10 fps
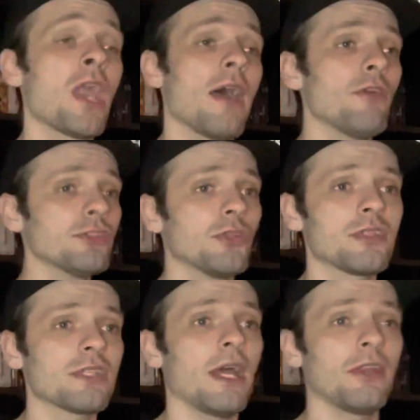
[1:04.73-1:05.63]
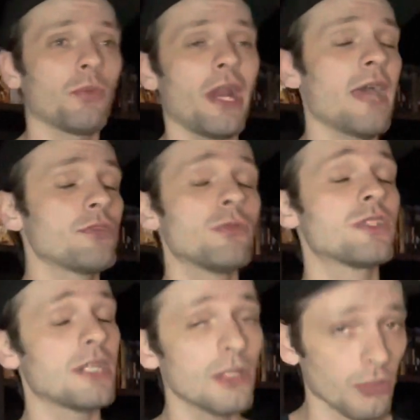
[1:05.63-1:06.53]
I've also decided that we're going to have a new
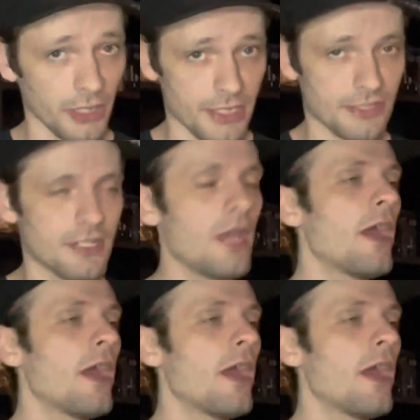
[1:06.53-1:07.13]
tier list.